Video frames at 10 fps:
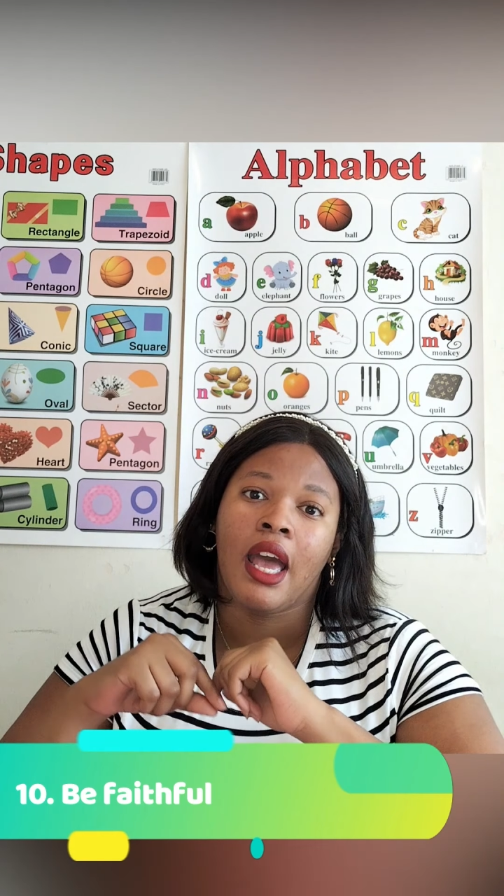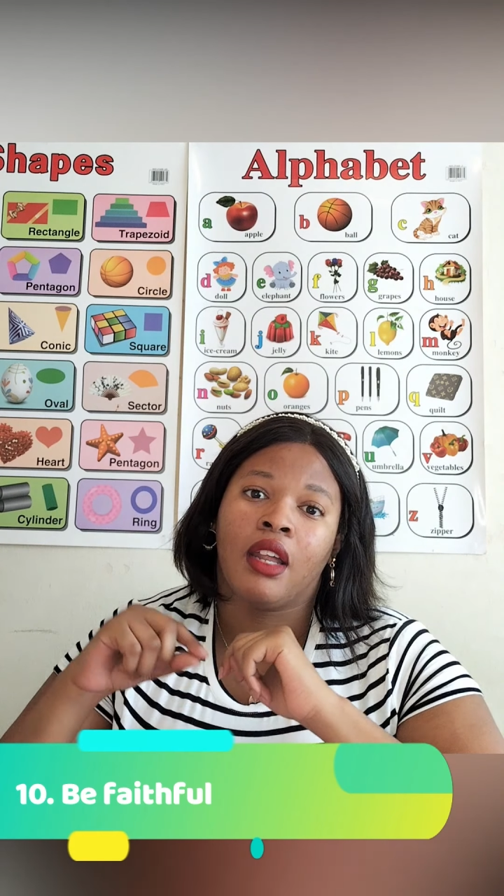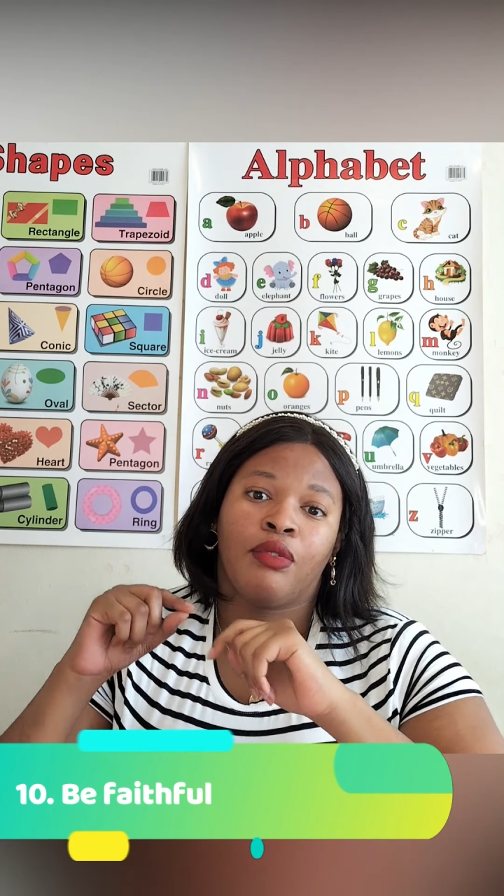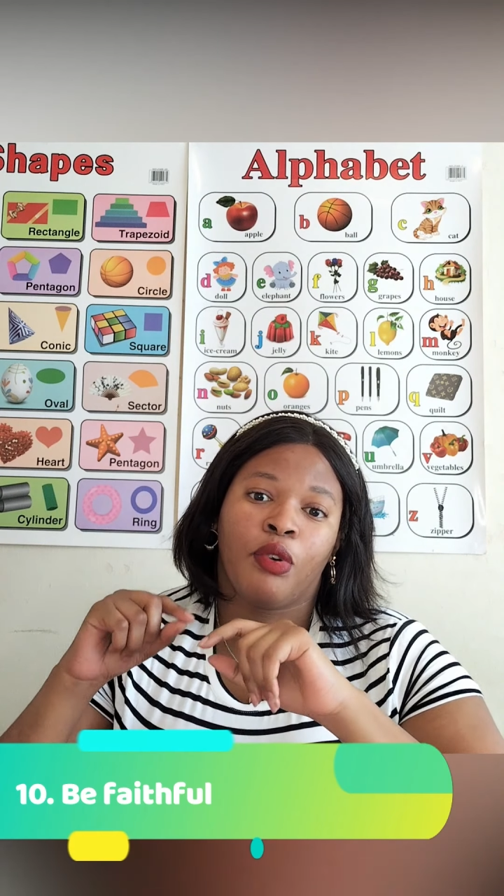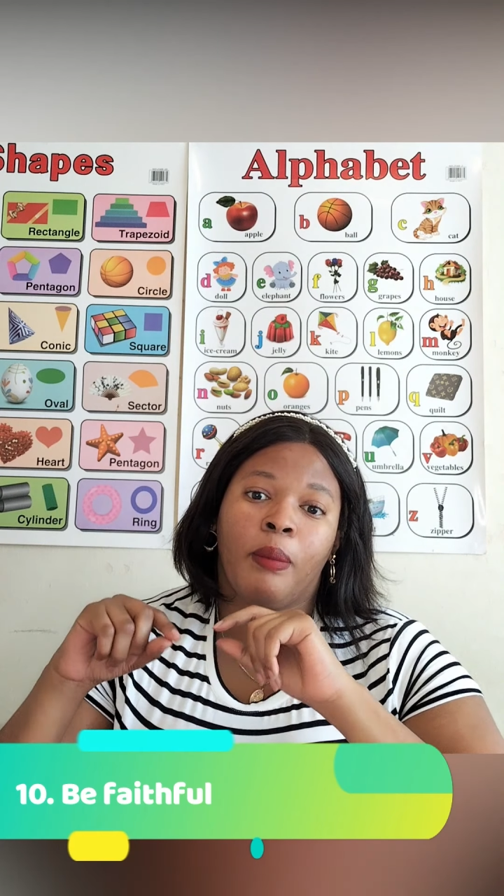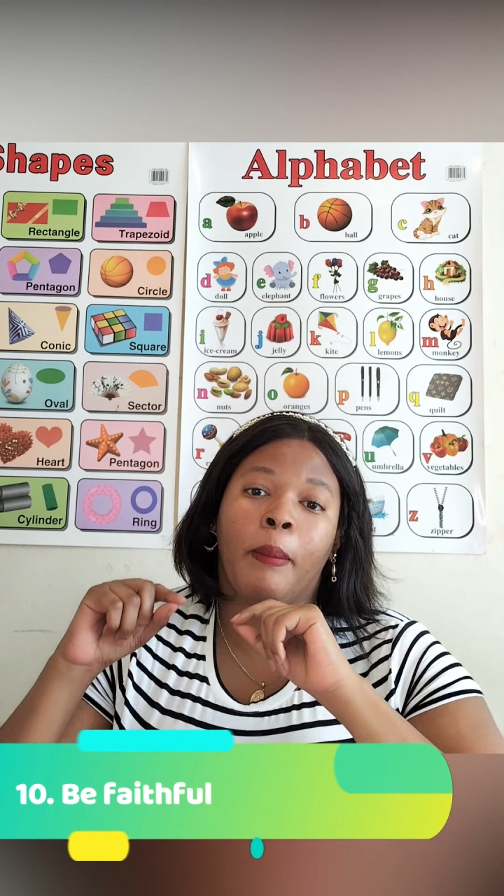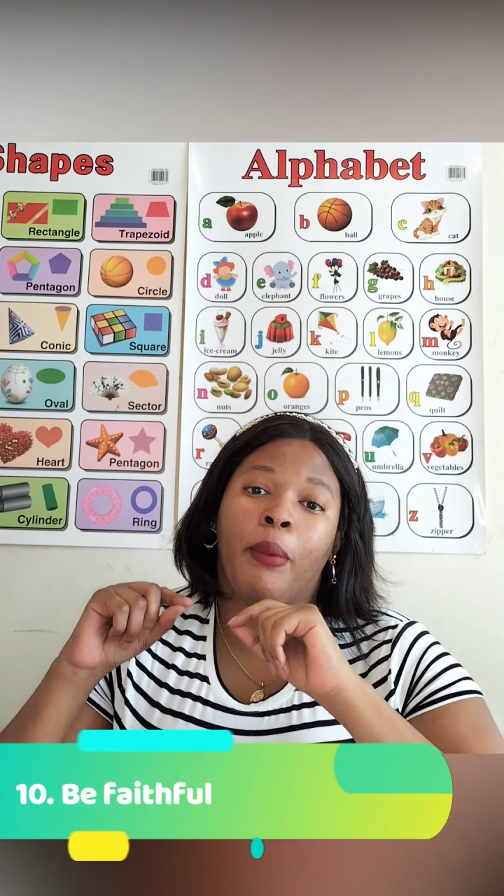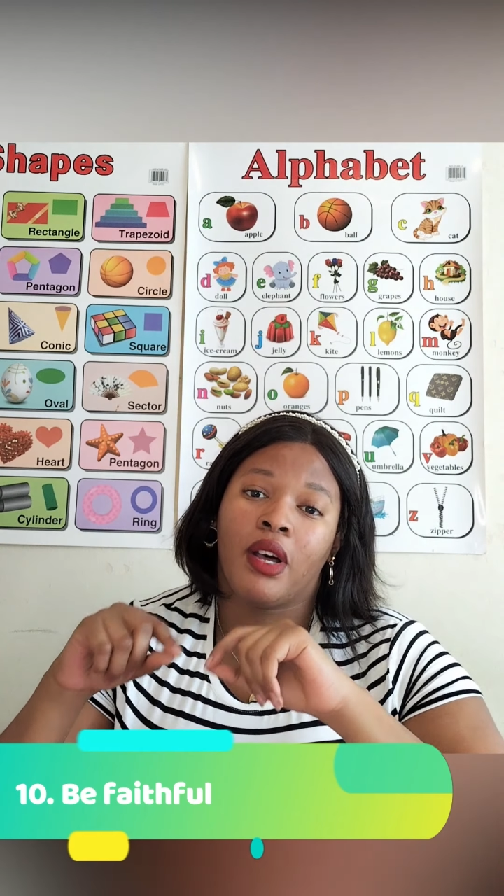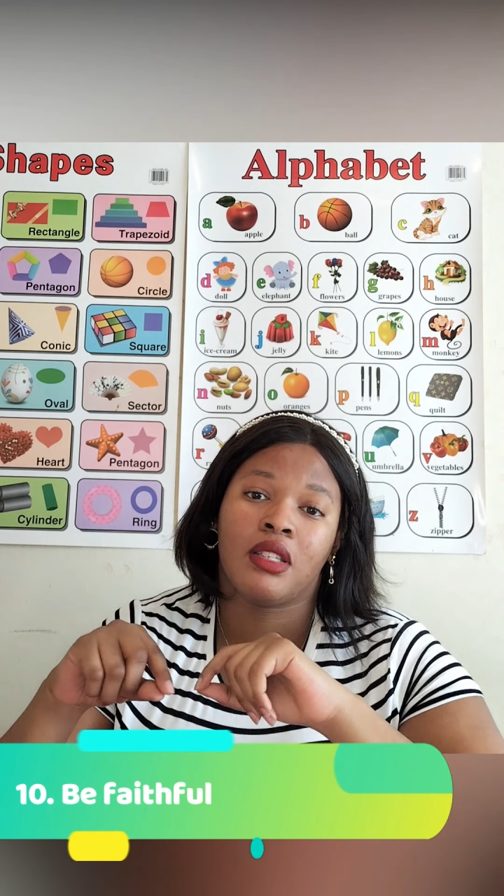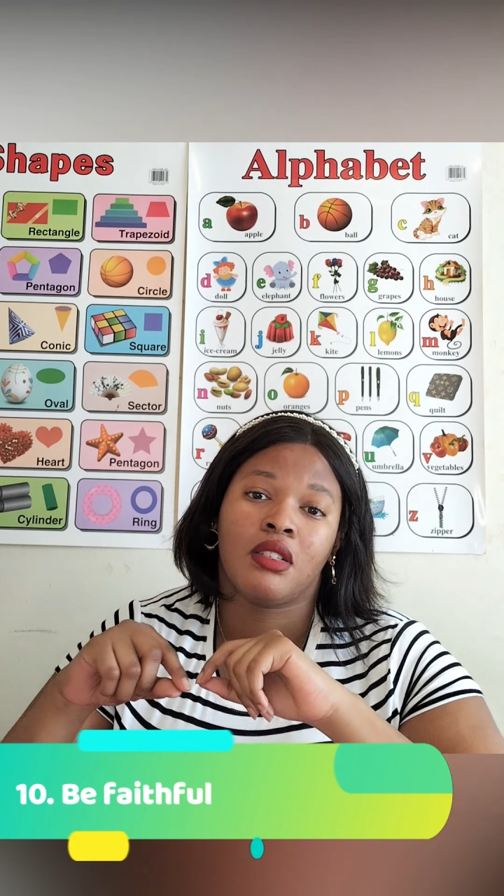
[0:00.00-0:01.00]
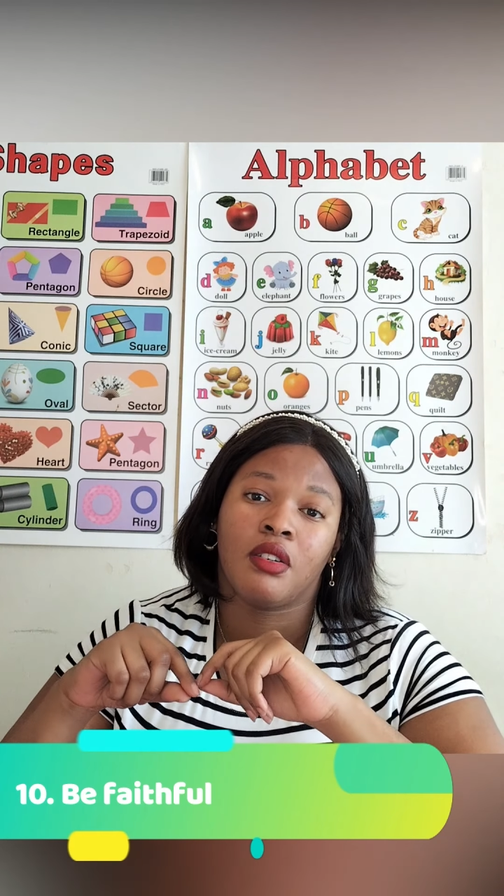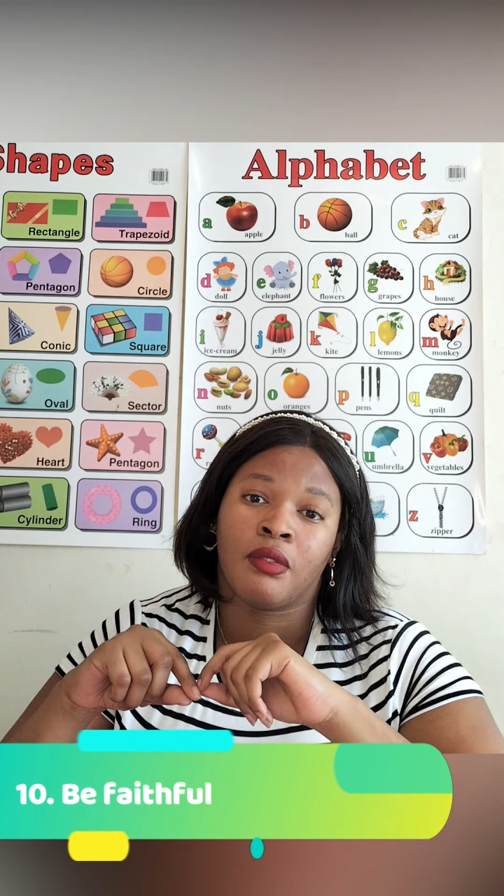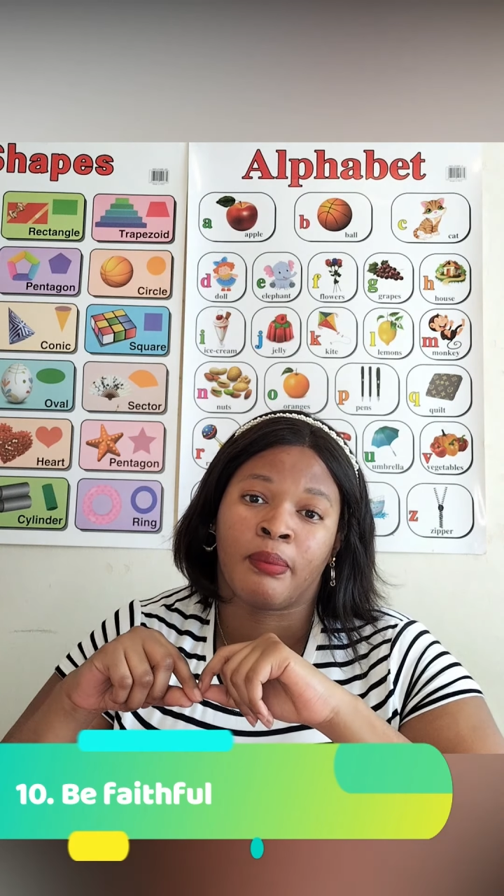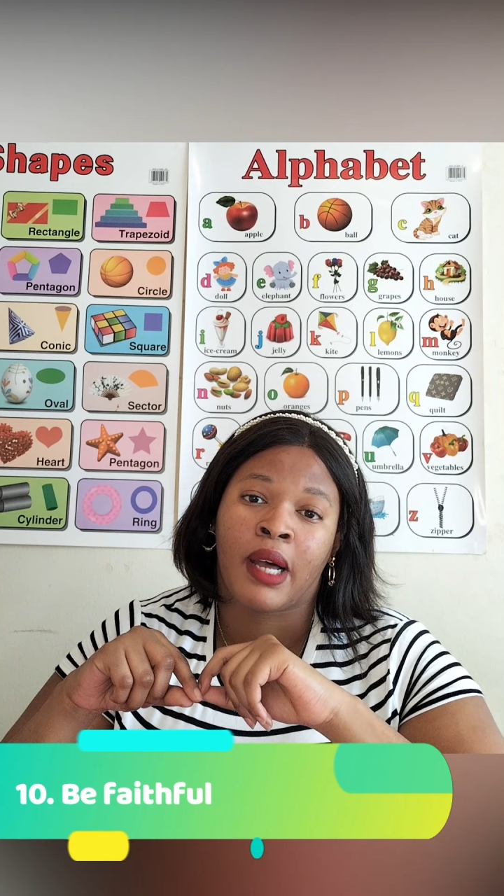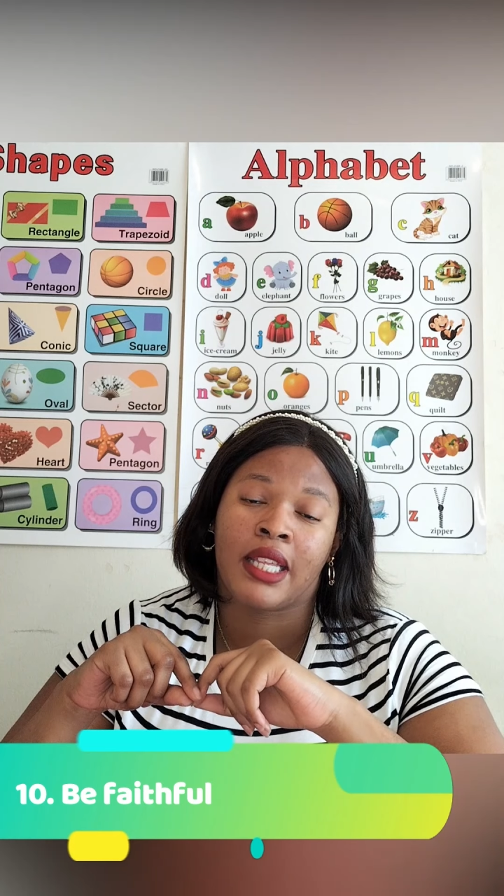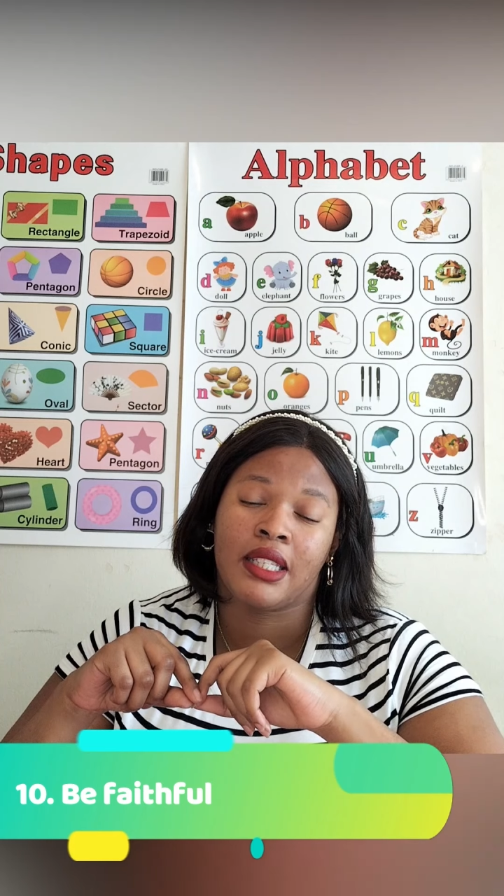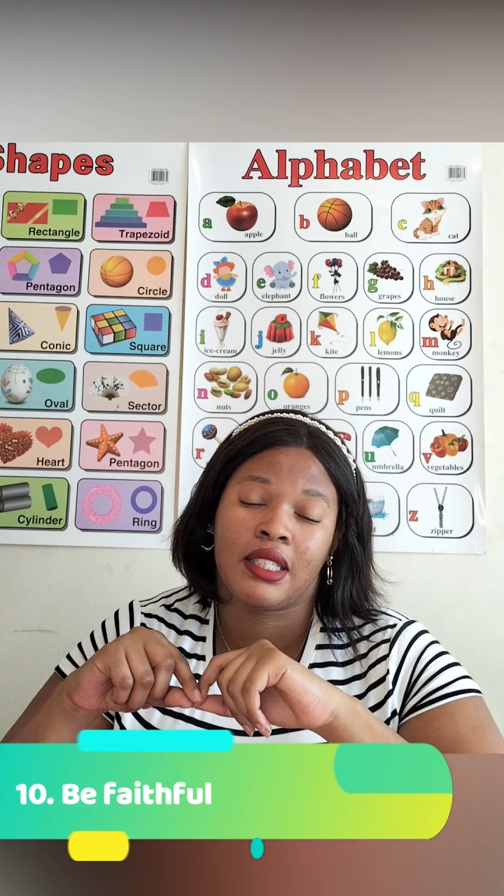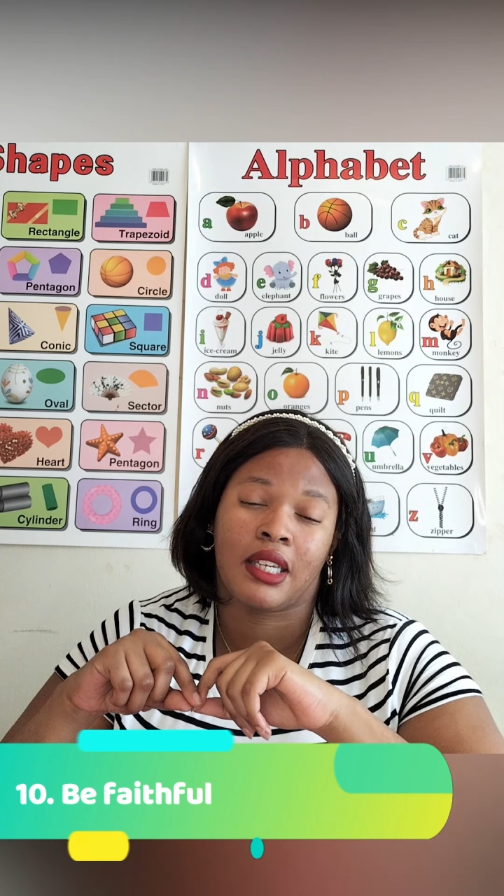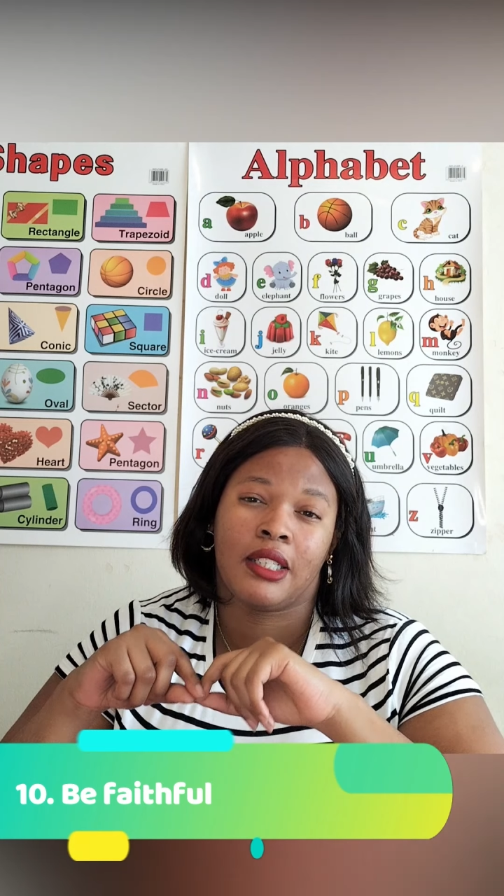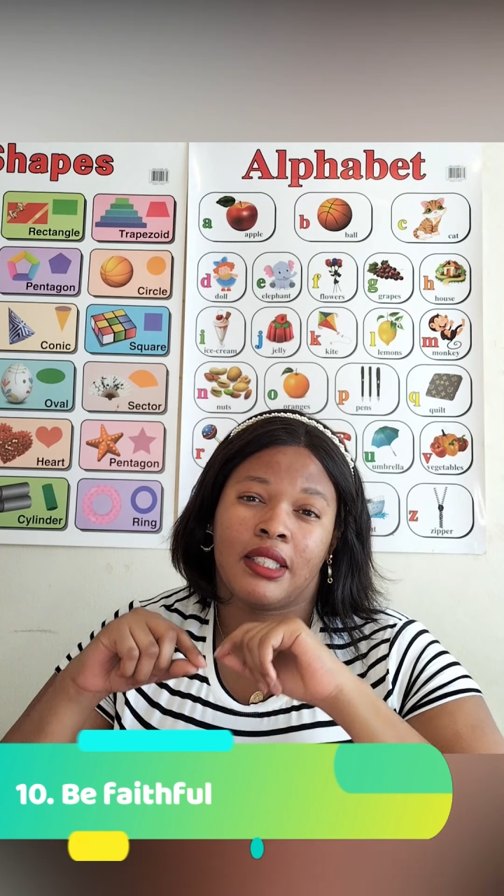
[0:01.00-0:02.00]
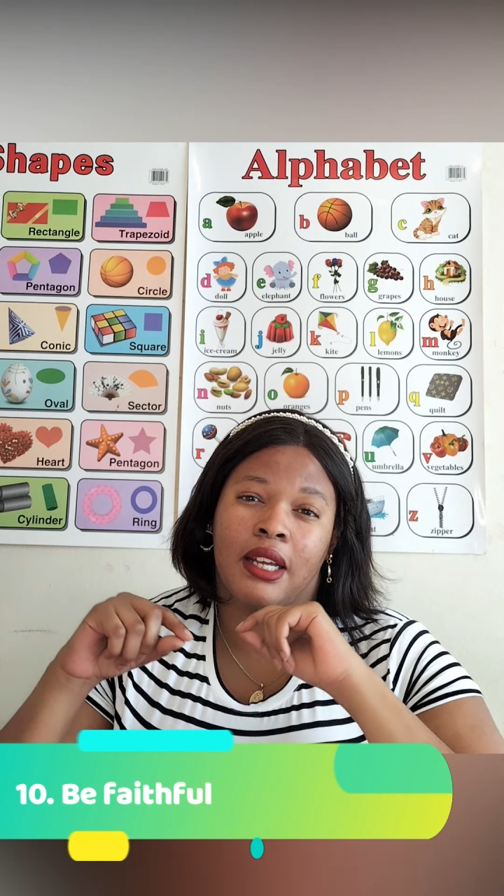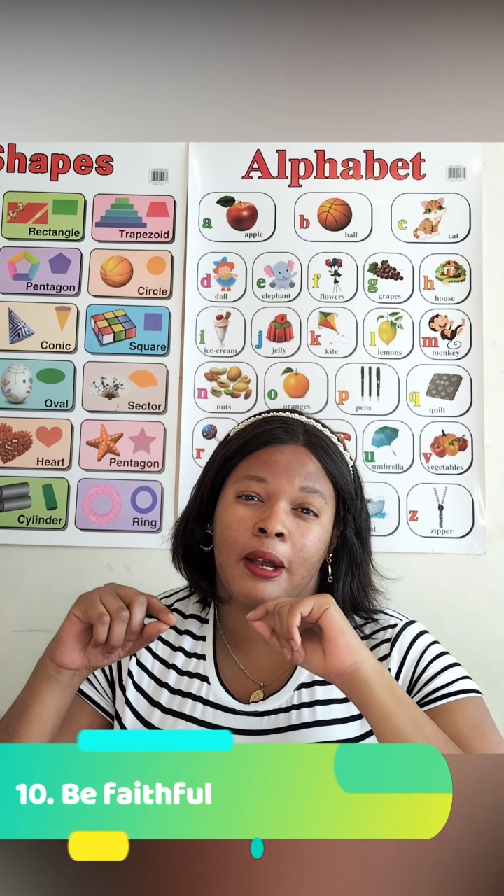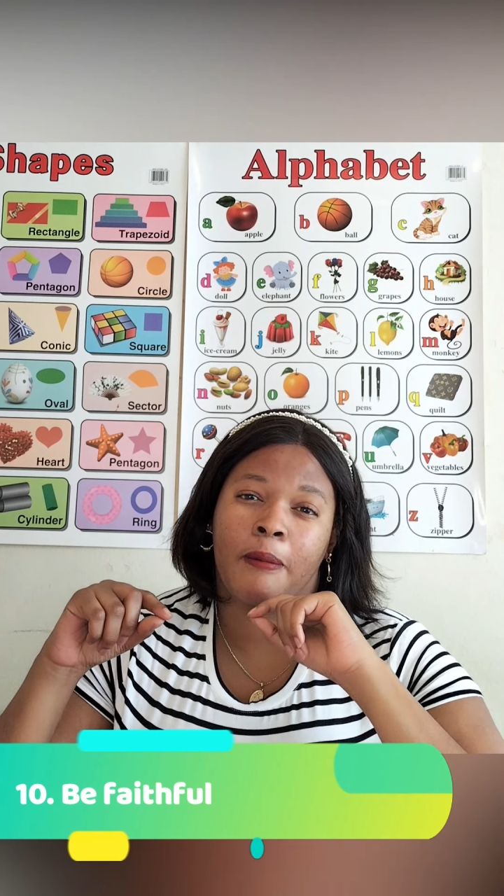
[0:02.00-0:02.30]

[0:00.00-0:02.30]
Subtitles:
And from a positive mindset,